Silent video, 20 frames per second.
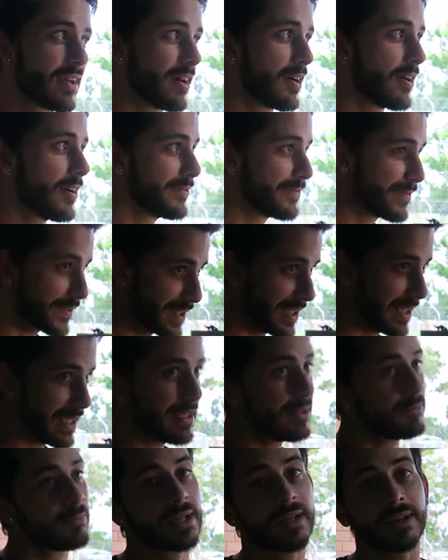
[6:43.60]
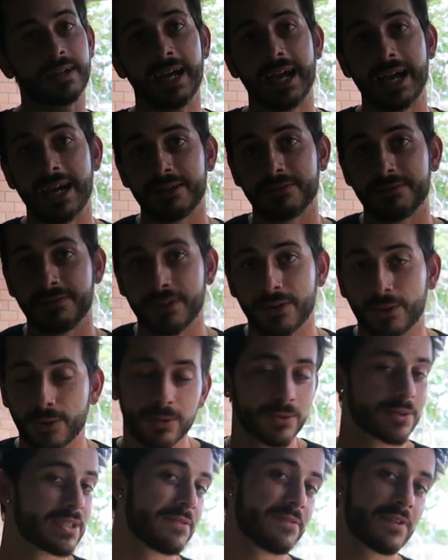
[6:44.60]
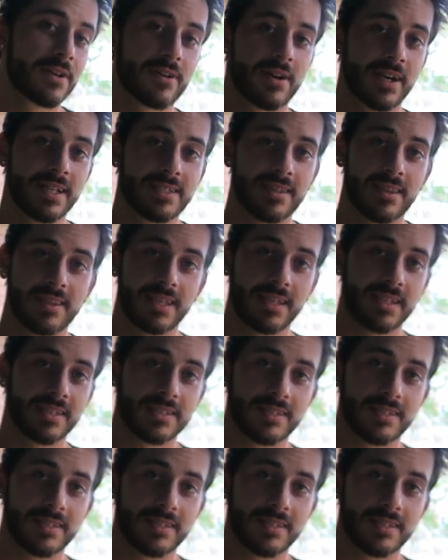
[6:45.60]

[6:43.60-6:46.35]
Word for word: Hopefully we're going to have all different kinds of things.